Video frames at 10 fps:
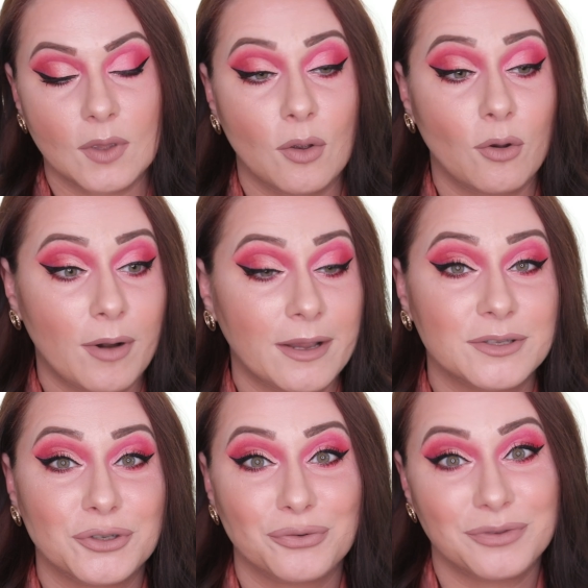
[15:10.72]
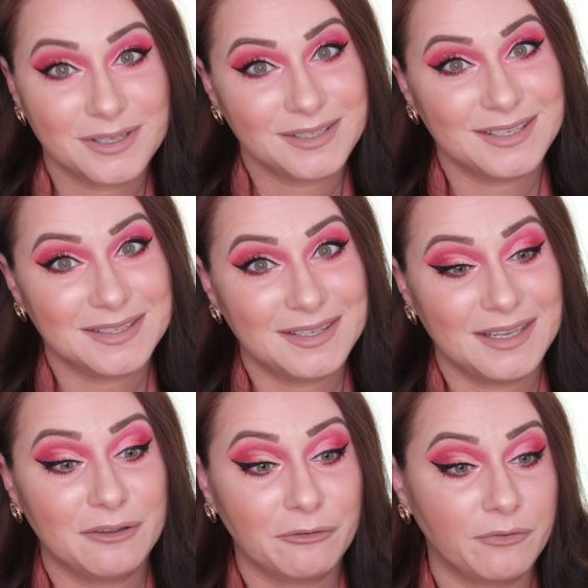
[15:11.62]
Alright, so this is
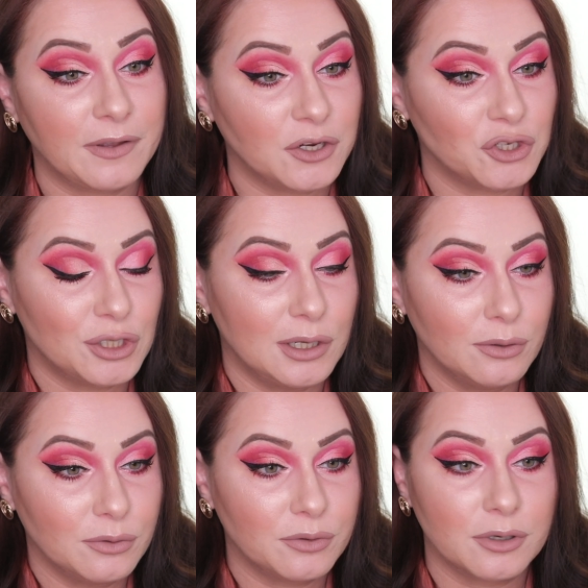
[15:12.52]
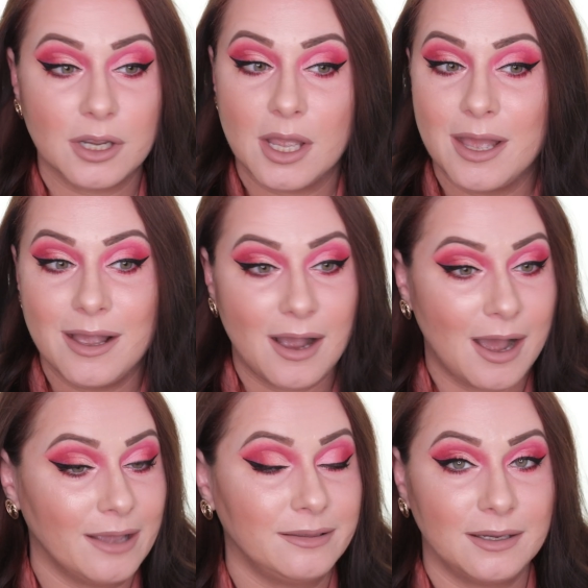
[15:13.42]
the finished look.
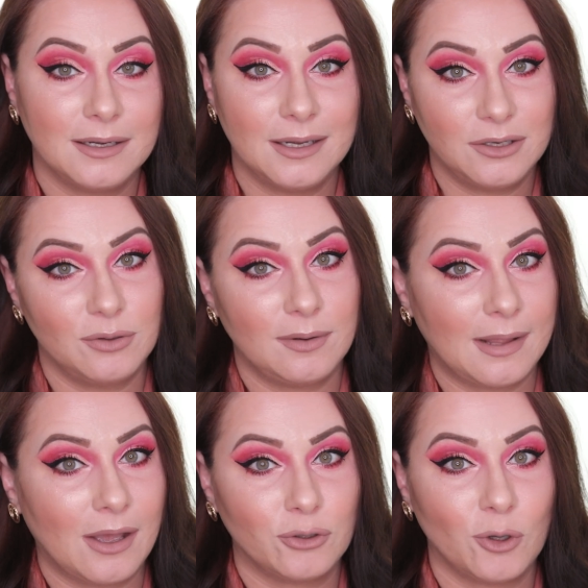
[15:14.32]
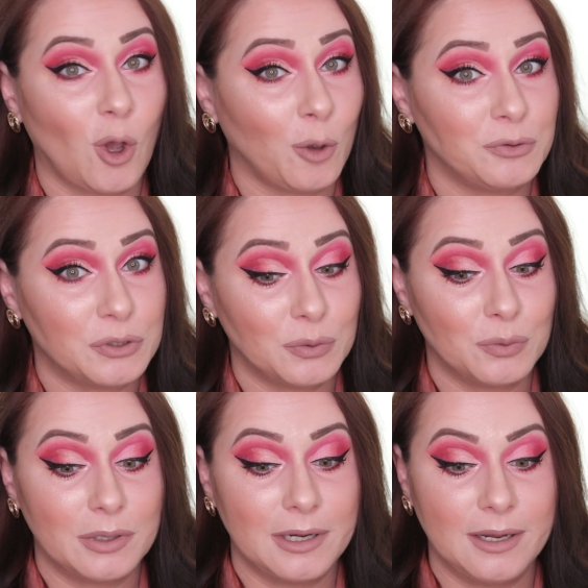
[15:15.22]
I think they turned out
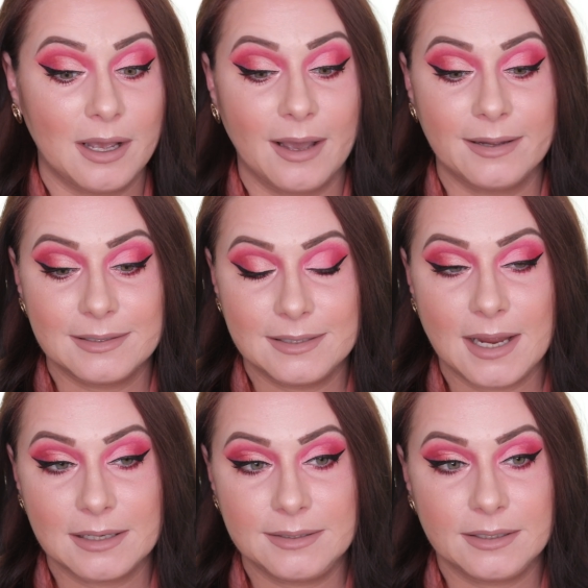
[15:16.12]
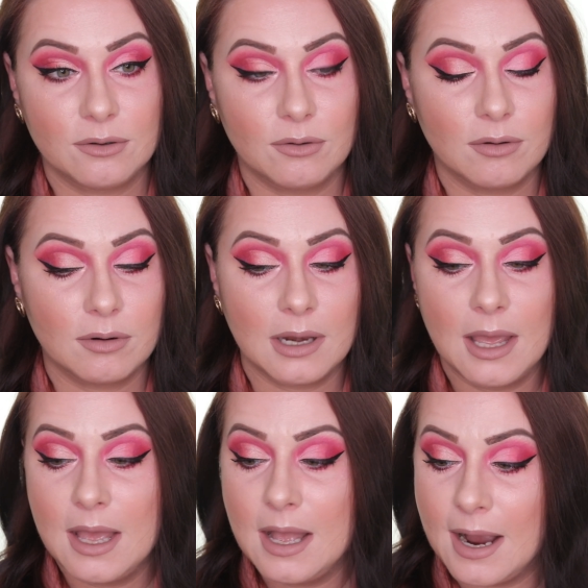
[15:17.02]
absolutely identical.
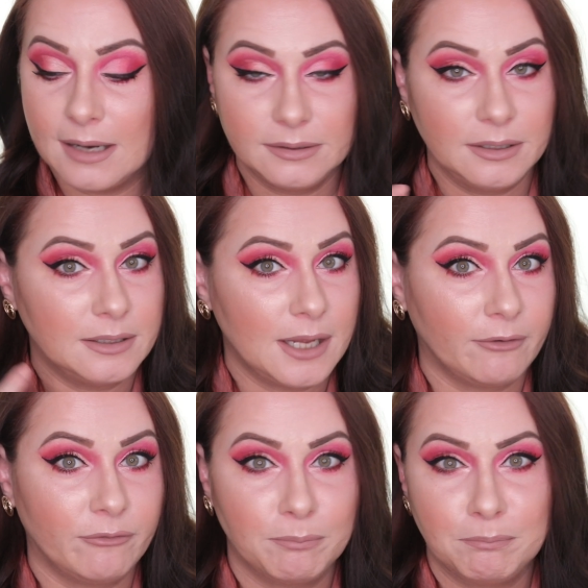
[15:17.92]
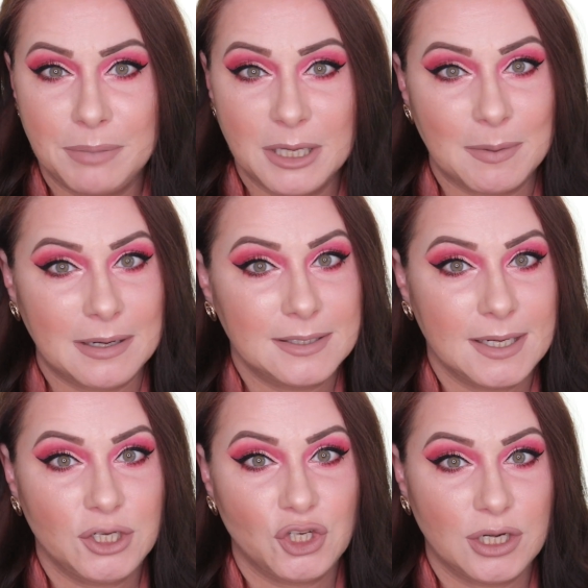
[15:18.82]
I didn't have
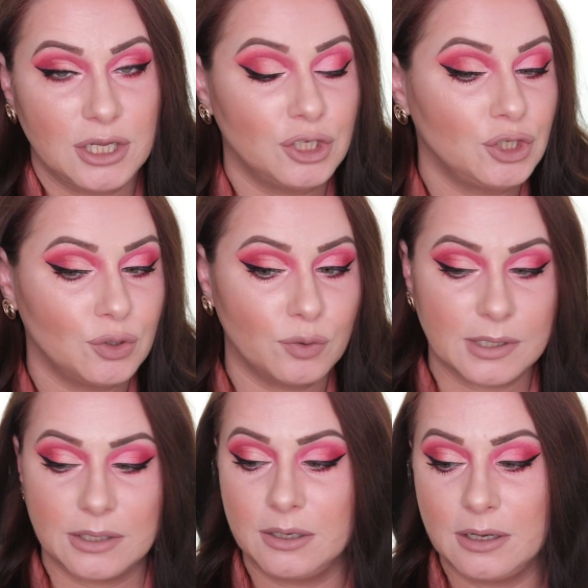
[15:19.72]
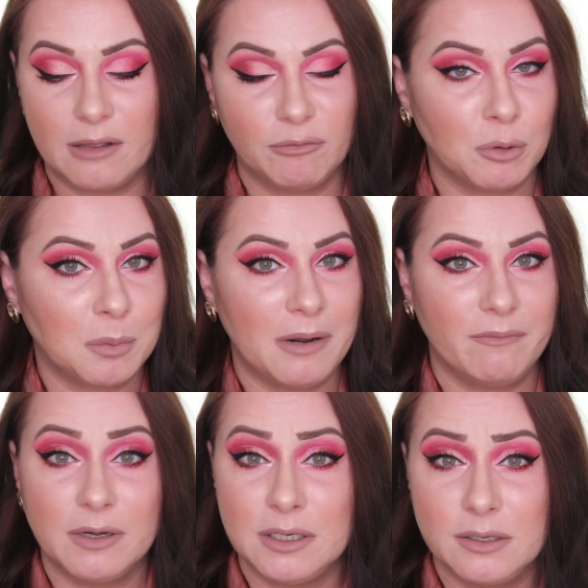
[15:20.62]
pigmentation issues, I didn't have
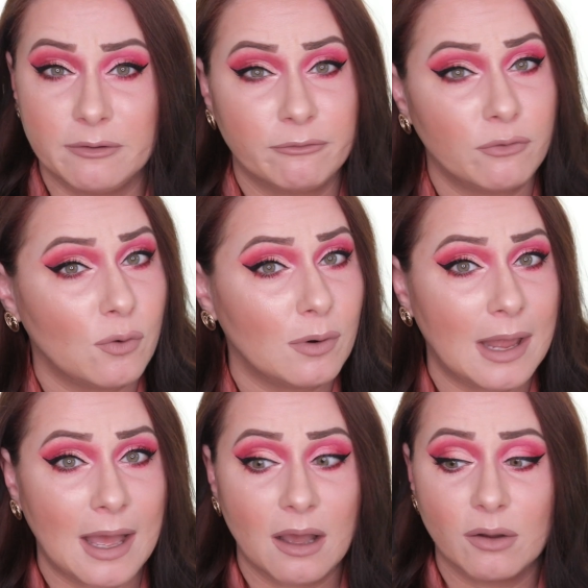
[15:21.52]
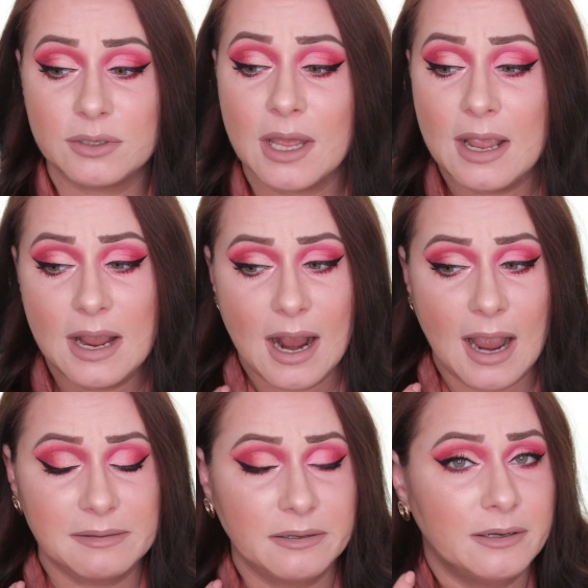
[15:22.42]
problem with the fallout,
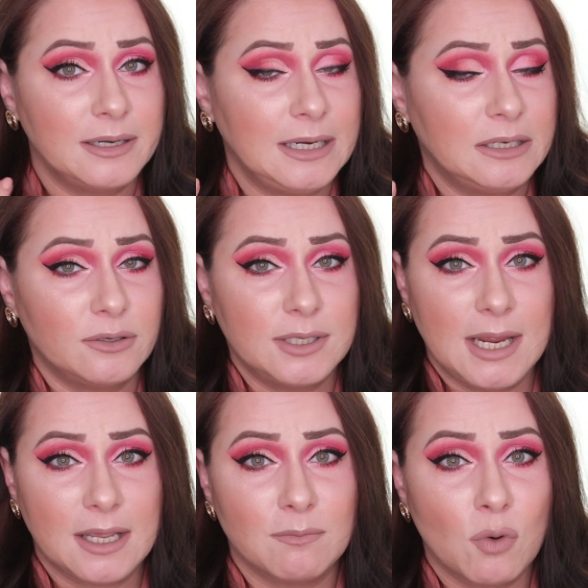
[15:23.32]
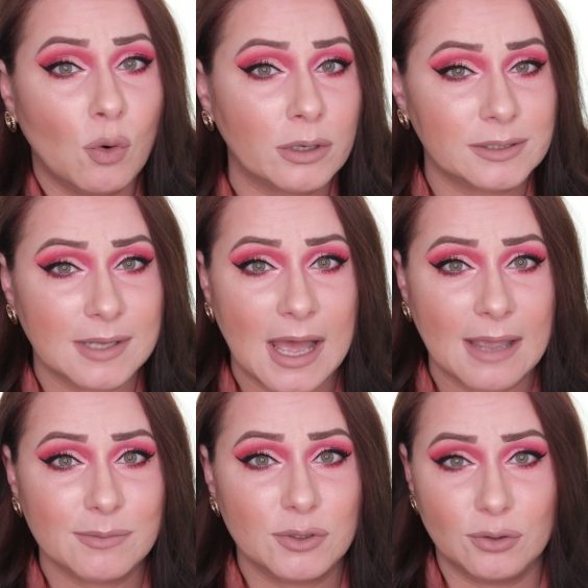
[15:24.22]
I didn't need to take more
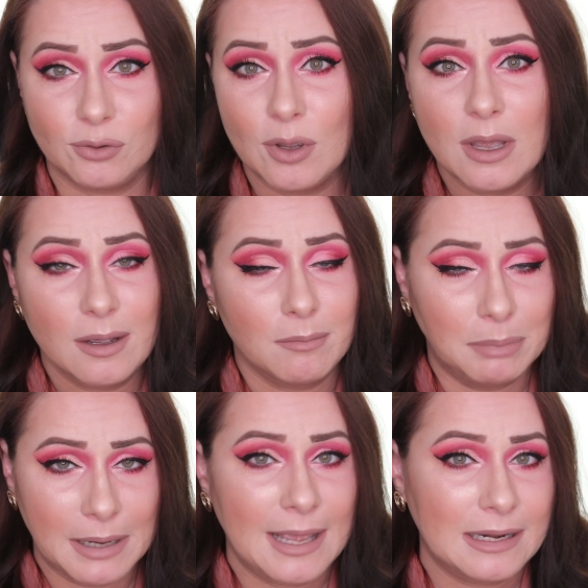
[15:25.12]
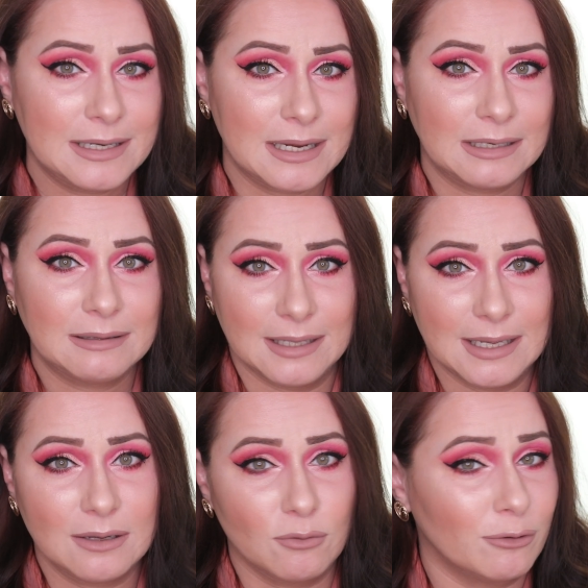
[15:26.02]
time to blend
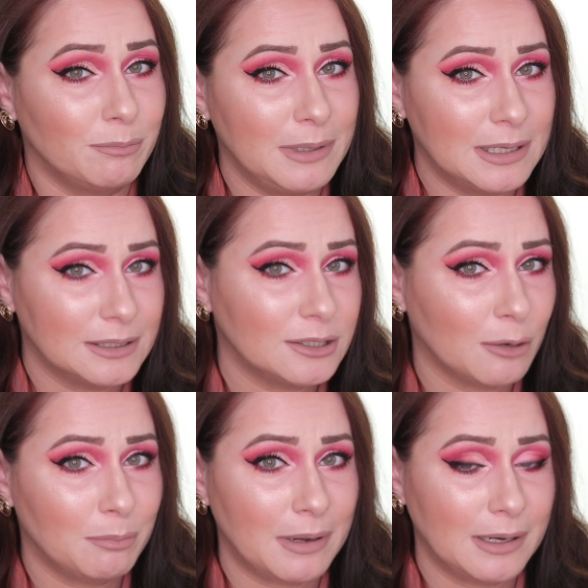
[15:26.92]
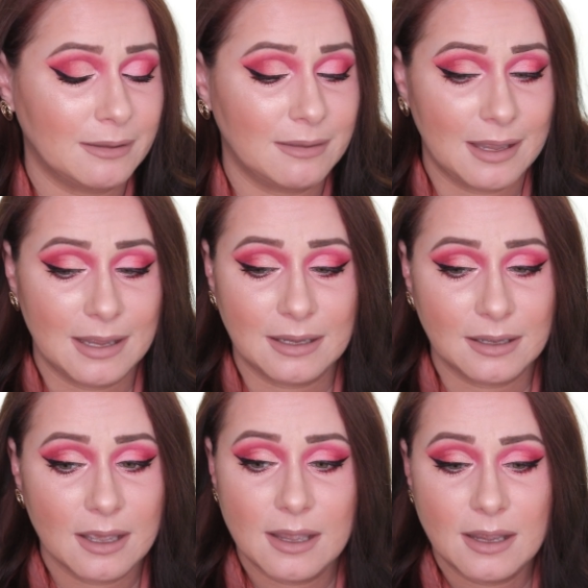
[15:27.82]
anything or build up
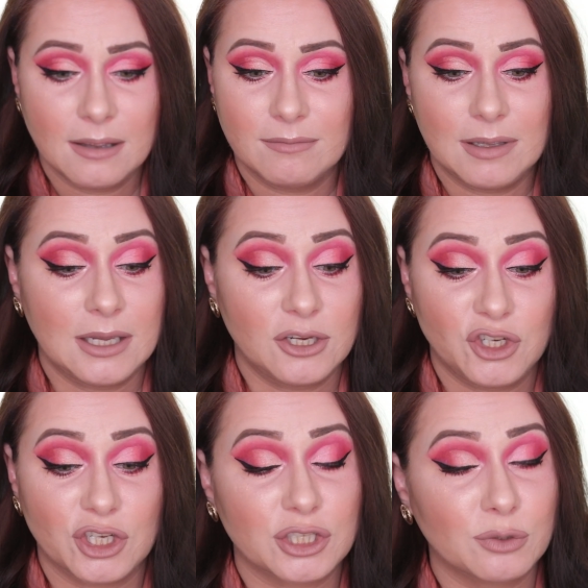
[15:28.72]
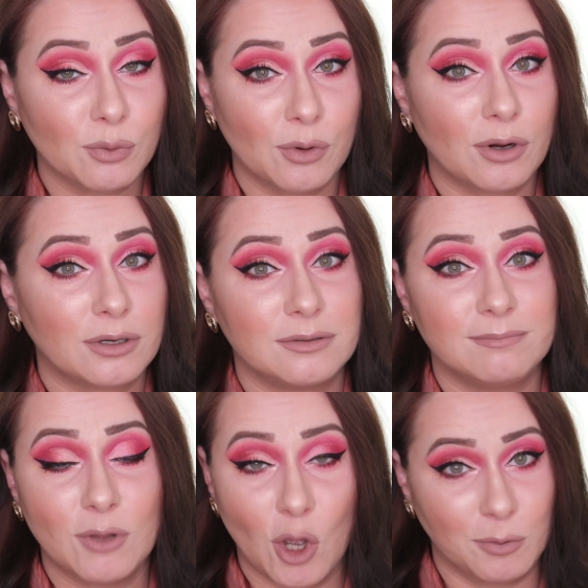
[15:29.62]
anything. It just worked
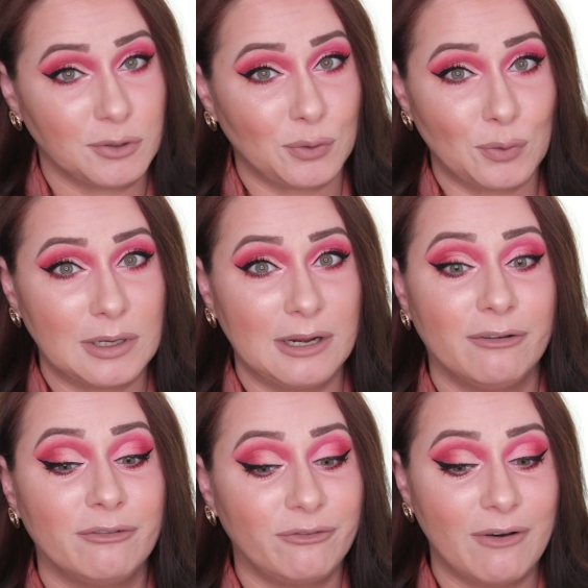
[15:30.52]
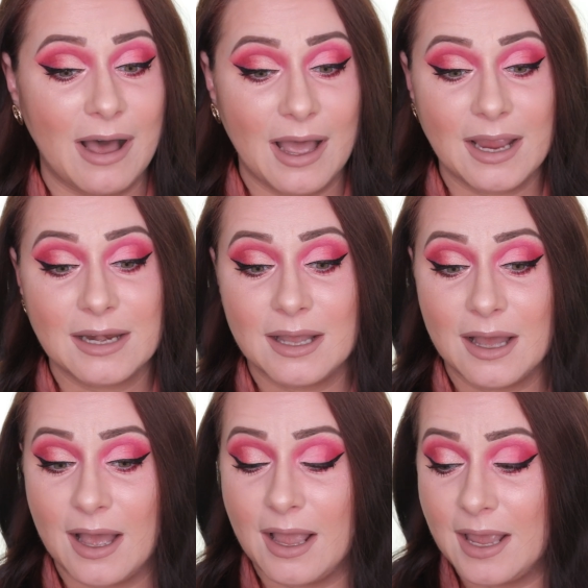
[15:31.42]
absolutely fine.
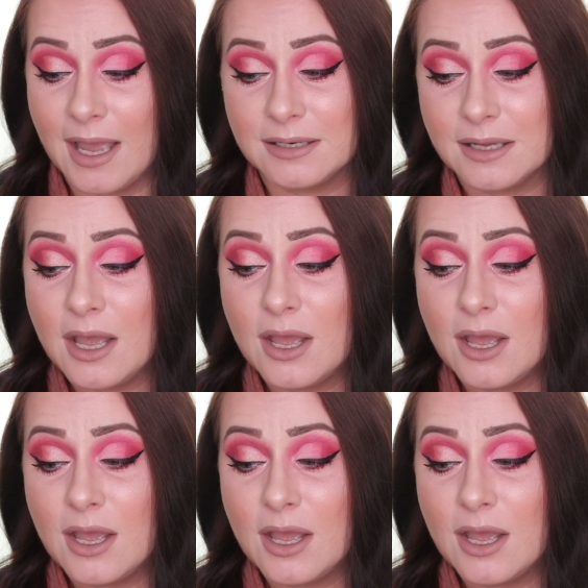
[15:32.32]
I had